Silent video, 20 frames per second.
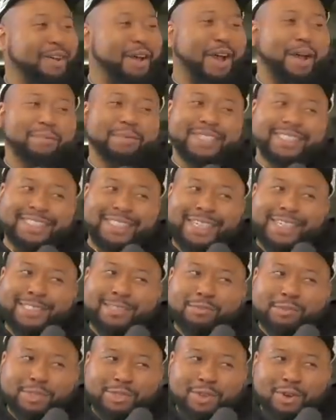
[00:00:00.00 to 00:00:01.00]
I'll be seeing
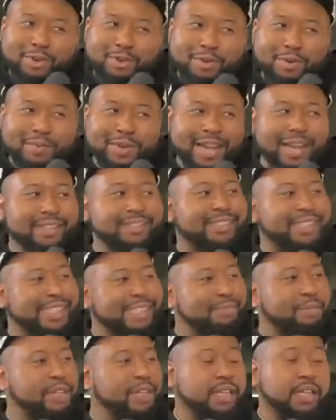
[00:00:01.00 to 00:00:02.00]
what's going on behind the
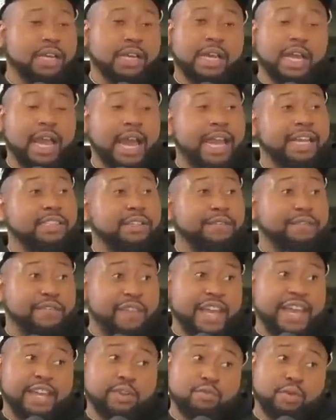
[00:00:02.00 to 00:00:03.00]
scenes, but as a
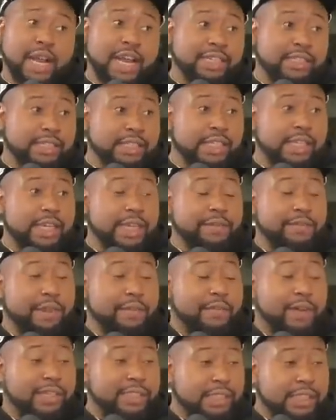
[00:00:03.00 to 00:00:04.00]
fan, when I see if,
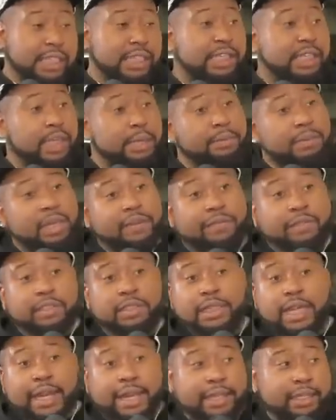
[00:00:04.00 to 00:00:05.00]
if I see him give a
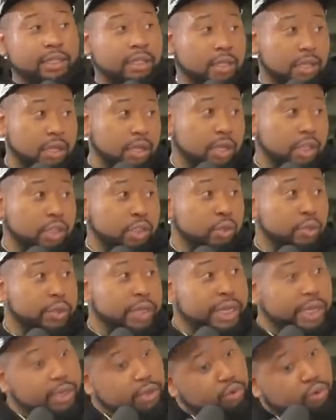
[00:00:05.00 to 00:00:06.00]
chain to
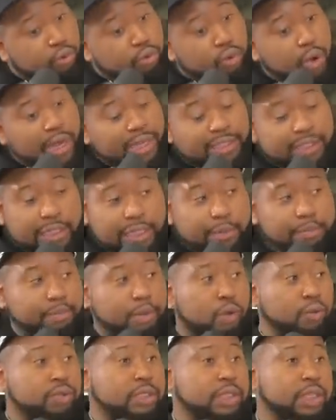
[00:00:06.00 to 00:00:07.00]
a nigga who I see him
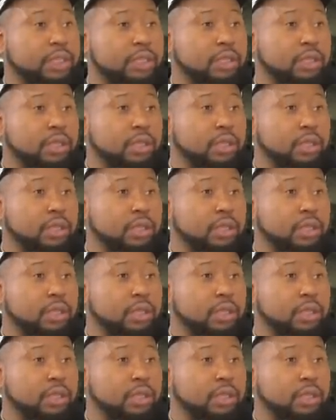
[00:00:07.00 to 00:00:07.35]
posting,